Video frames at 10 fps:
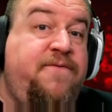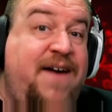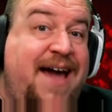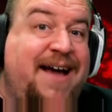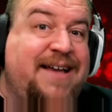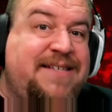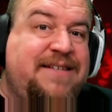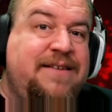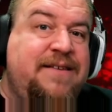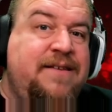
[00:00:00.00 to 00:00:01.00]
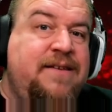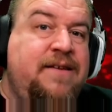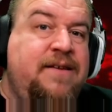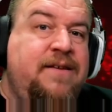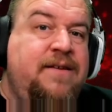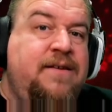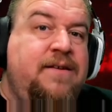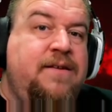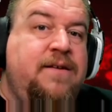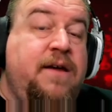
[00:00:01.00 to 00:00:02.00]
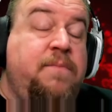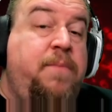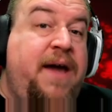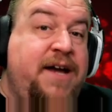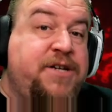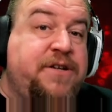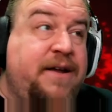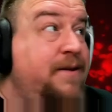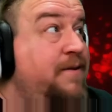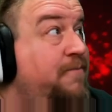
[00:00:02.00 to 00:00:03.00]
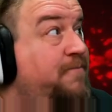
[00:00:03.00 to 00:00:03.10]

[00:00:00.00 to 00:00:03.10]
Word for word: fast, and passionate.